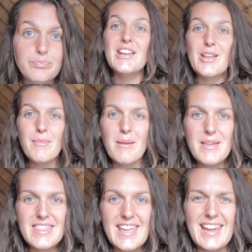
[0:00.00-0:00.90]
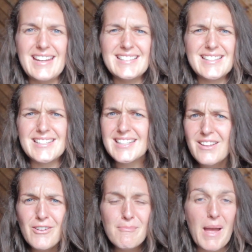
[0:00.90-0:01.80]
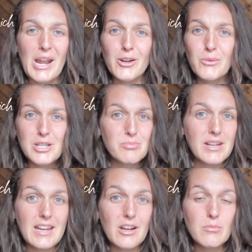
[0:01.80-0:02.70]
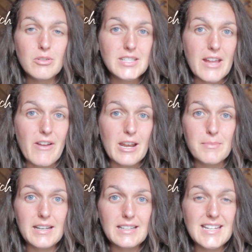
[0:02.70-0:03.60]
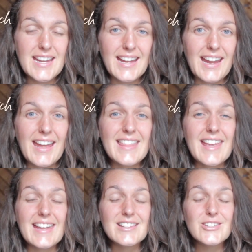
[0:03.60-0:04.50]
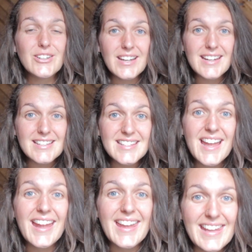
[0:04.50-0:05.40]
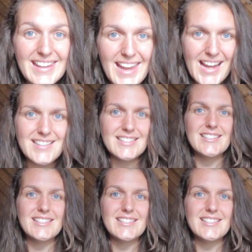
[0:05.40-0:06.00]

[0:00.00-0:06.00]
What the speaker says: Now you might be thinking, does it even matter which prenatal multivitamin I take? And the answer is yes.